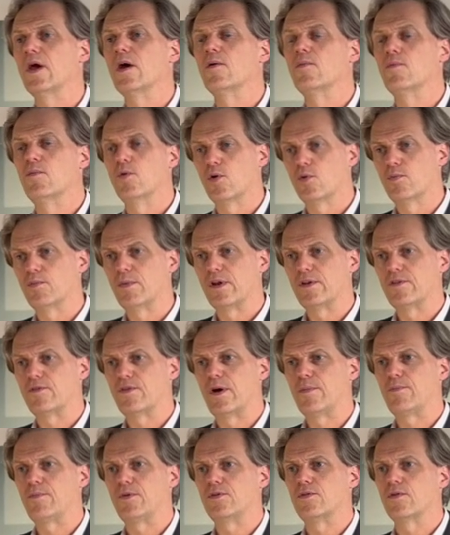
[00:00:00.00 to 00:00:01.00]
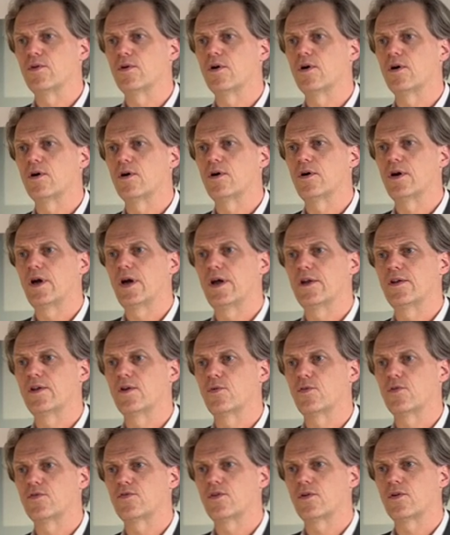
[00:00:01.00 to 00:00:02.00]
movement repertoire and
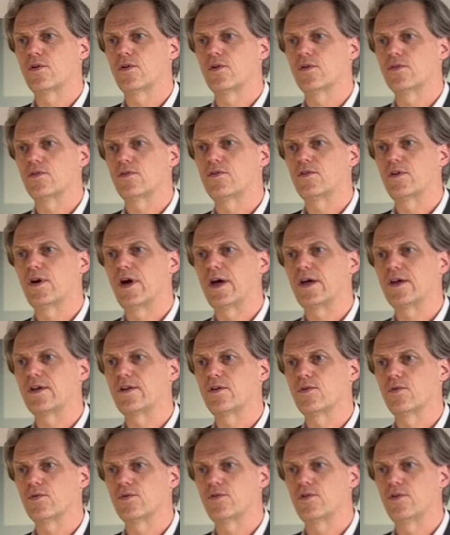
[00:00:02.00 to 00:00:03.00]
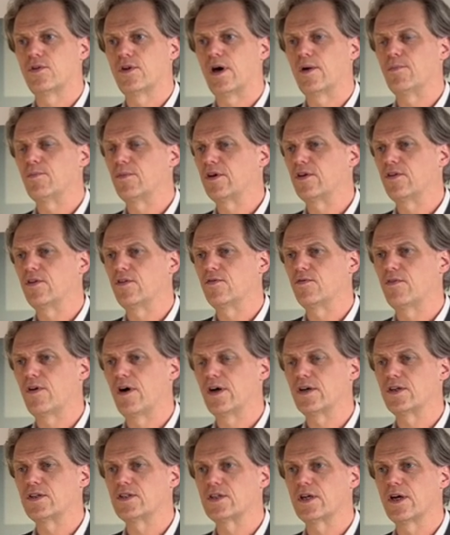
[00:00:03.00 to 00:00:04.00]
also contract autonomic
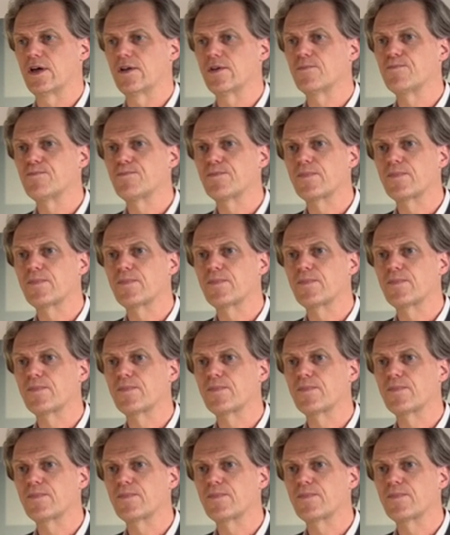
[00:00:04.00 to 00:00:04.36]
dysfunction.